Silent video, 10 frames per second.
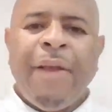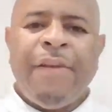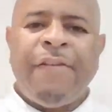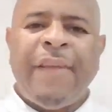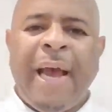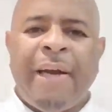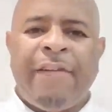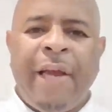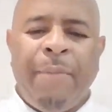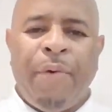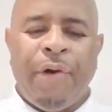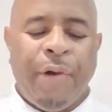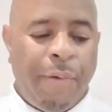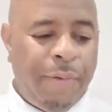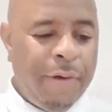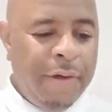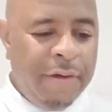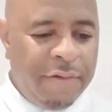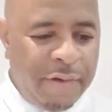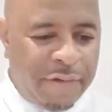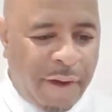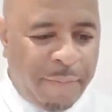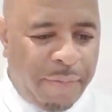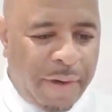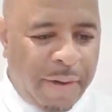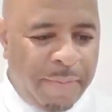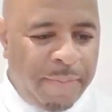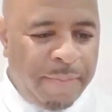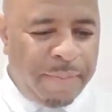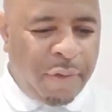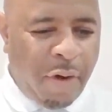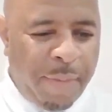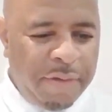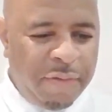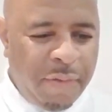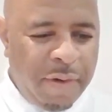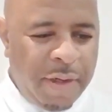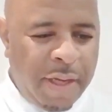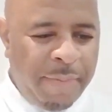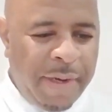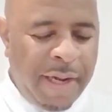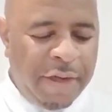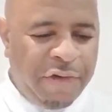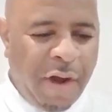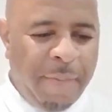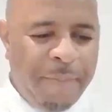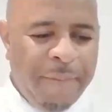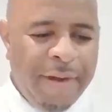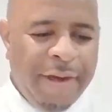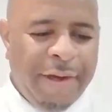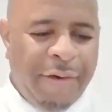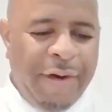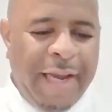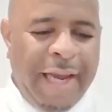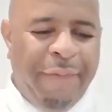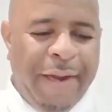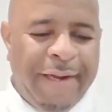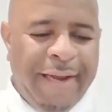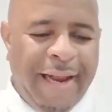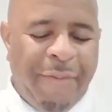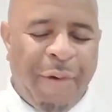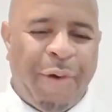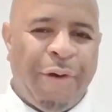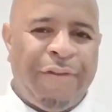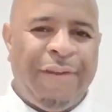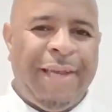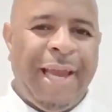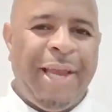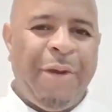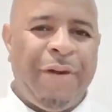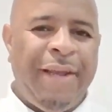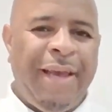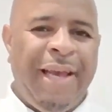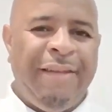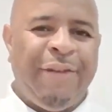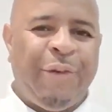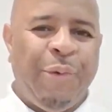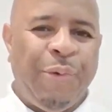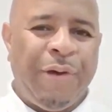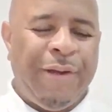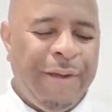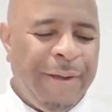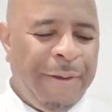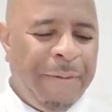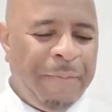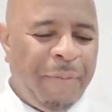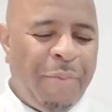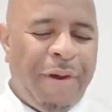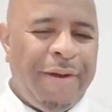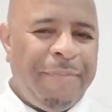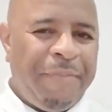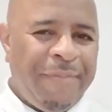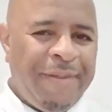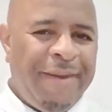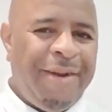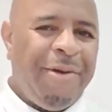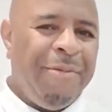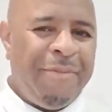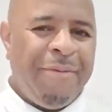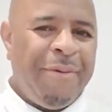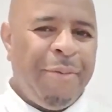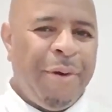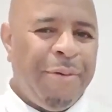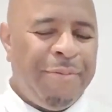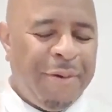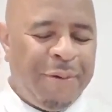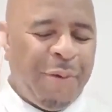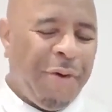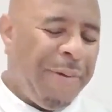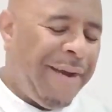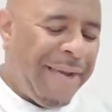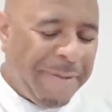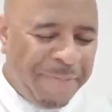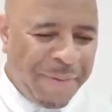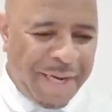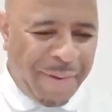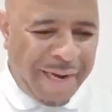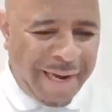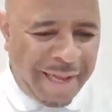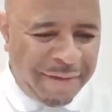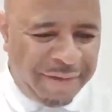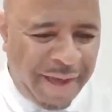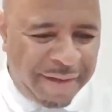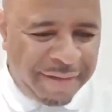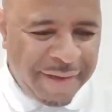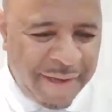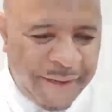sacked at Monaco? So there's a couple of comments. We've got Elaine Sharp. Good evening, Elaine. We've got to get you on the easy talk. But, you know, we'll talk about that. But anyway, Elaine says,